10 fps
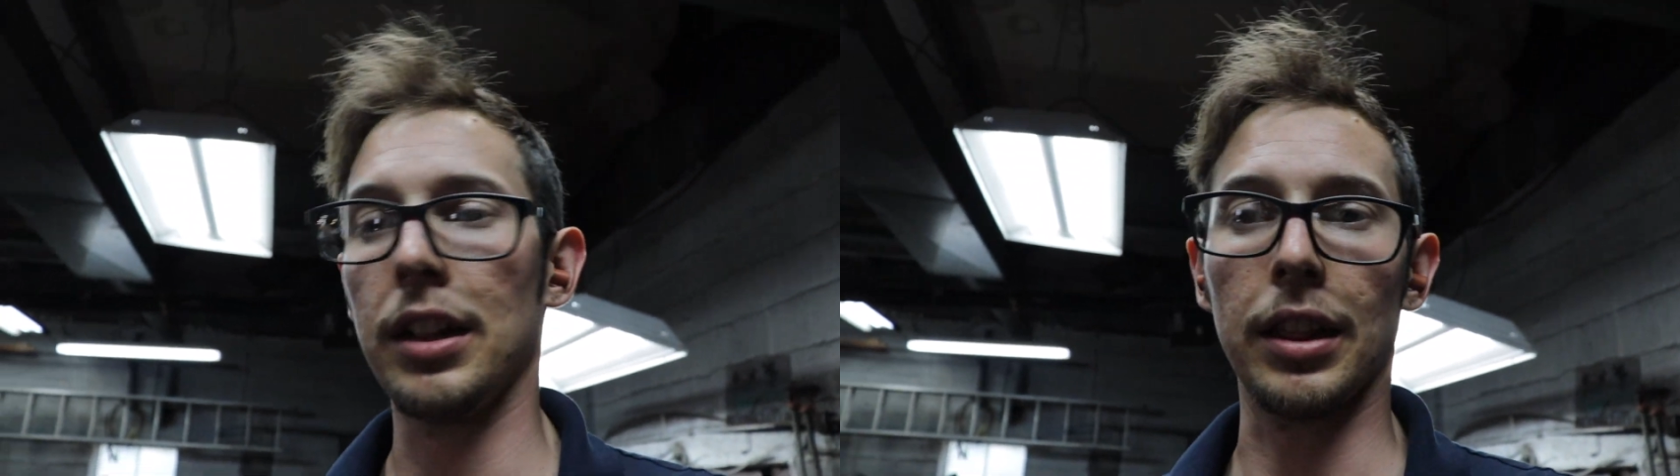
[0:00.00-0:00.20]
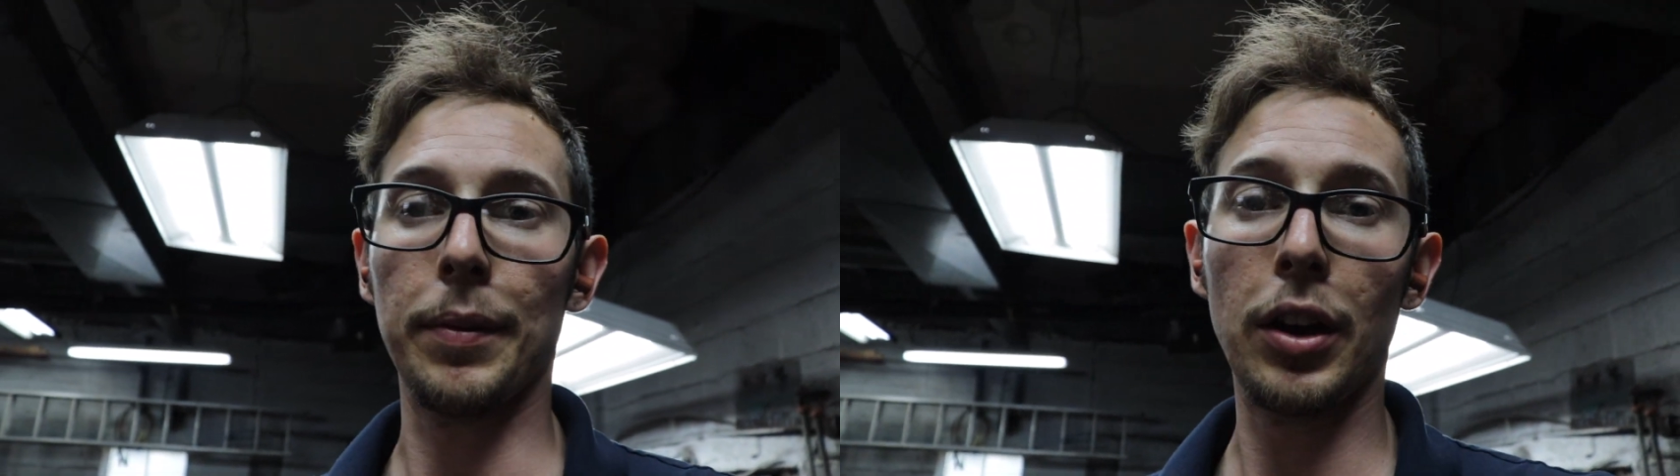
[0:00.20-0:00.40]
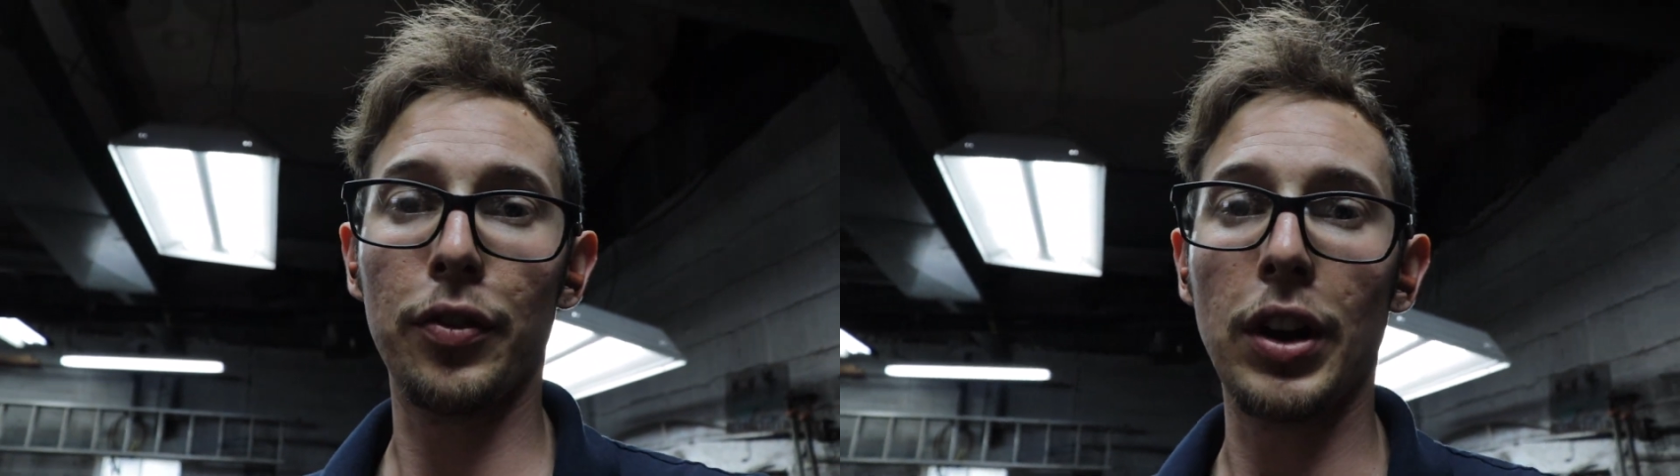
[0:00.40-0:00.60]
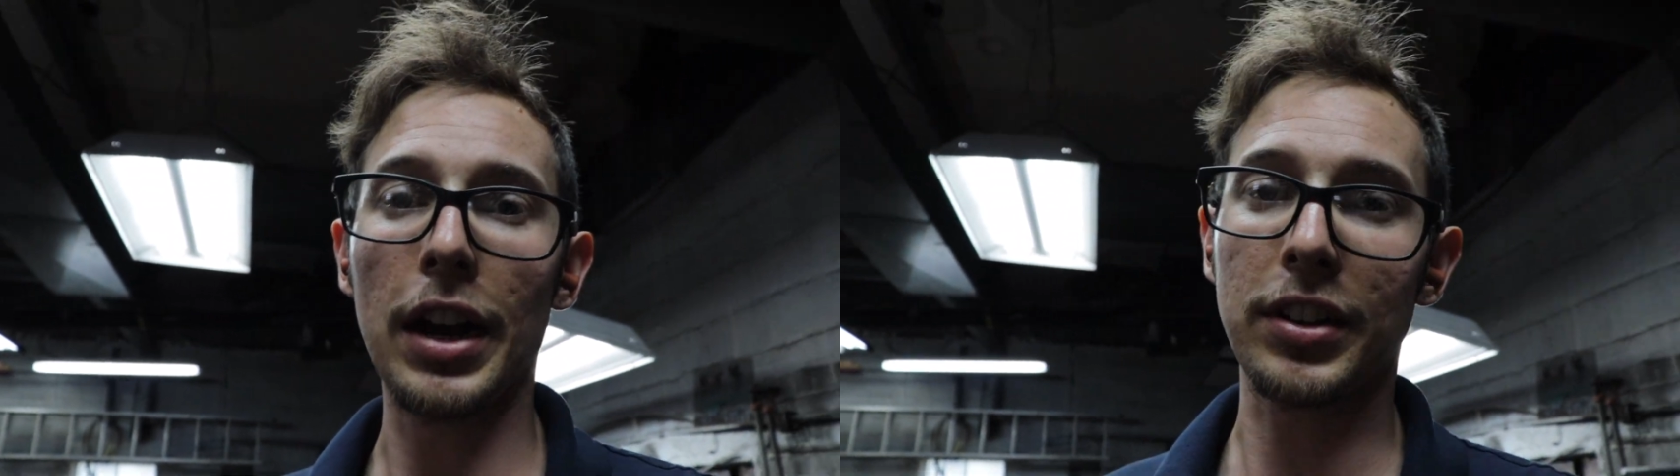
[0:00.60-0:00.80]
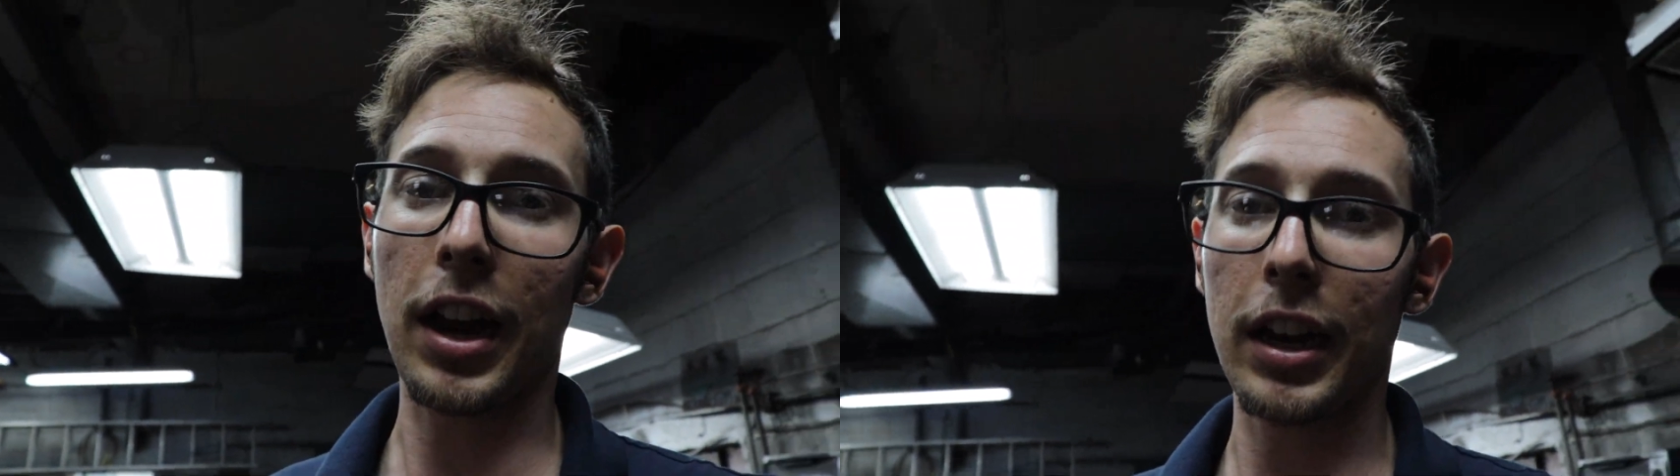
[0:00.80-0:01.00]
Let me know if you
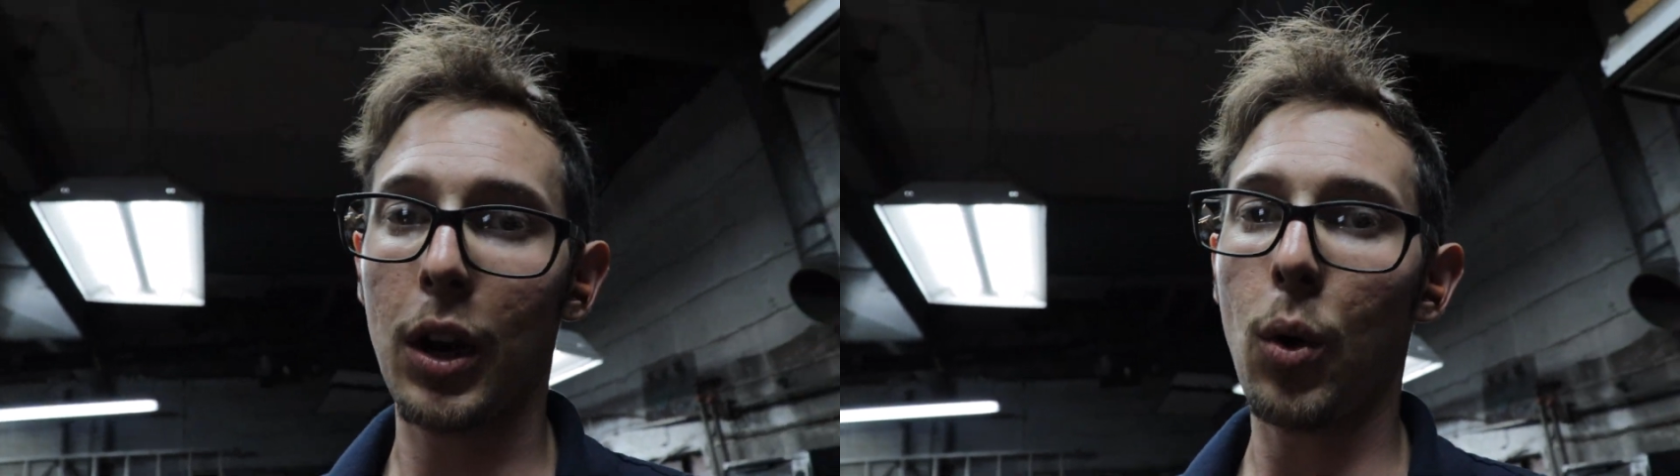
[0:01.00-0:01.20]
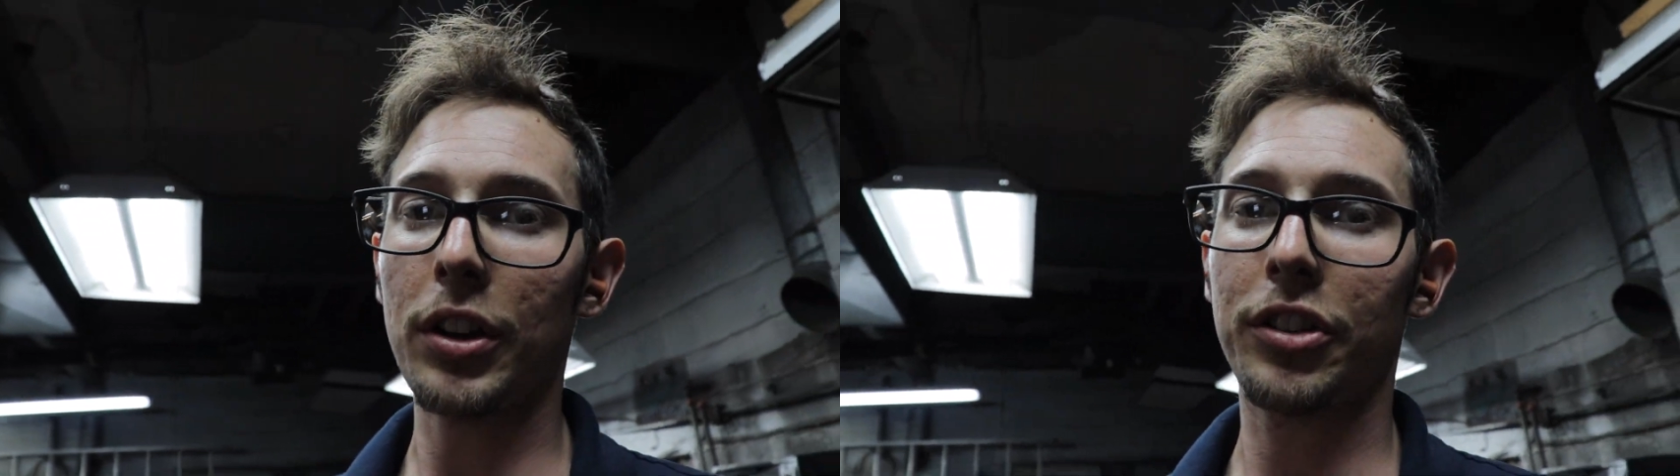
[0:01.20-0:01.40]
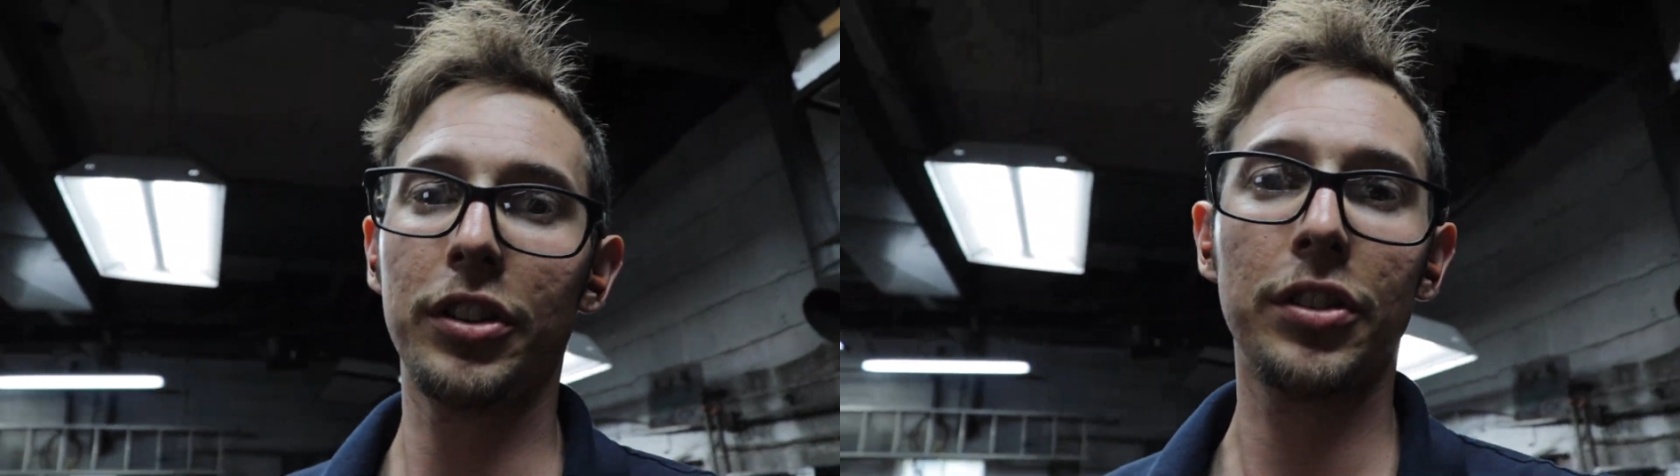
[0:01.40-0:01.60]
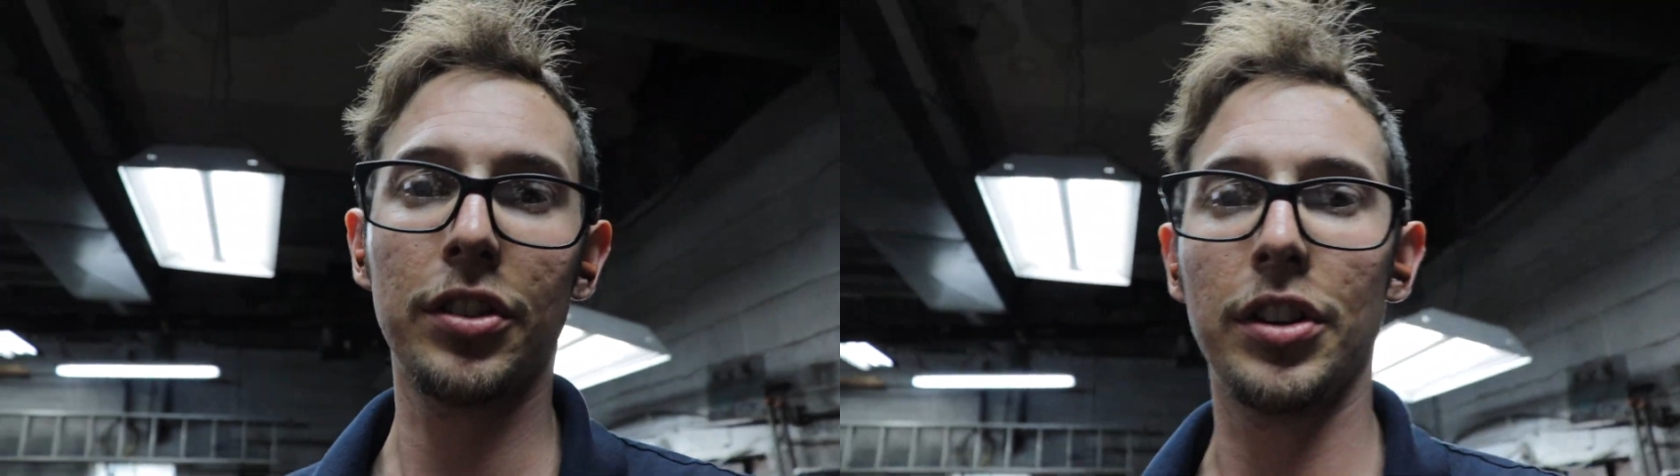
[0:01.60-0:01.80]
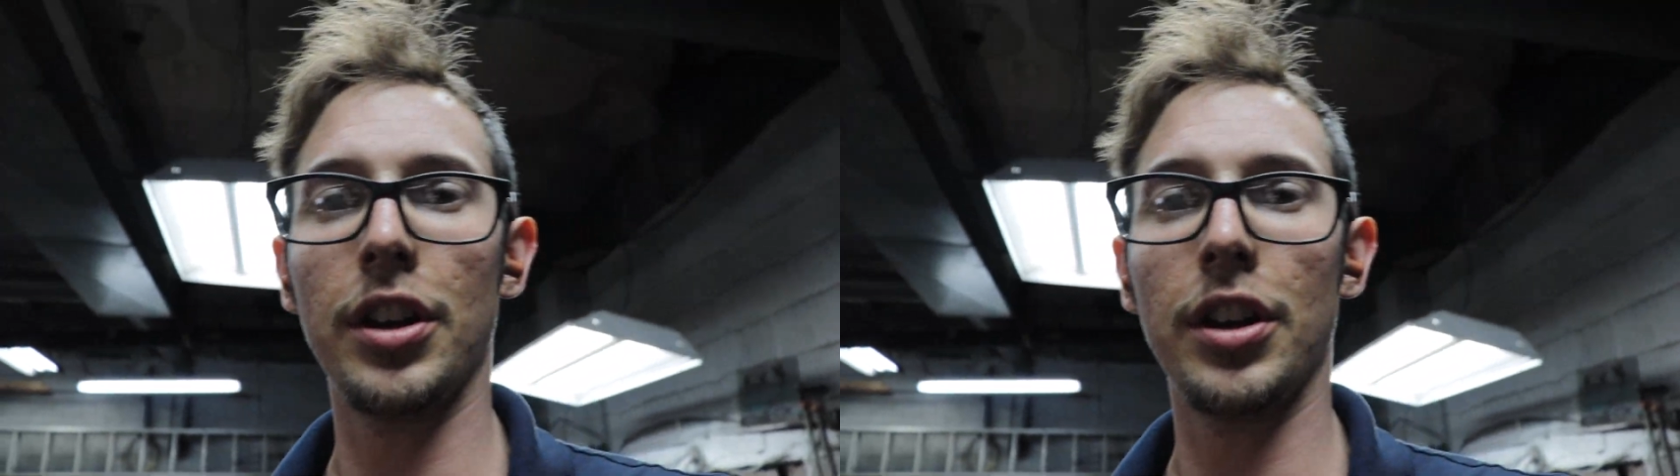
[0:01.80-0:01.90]
guys got any questions,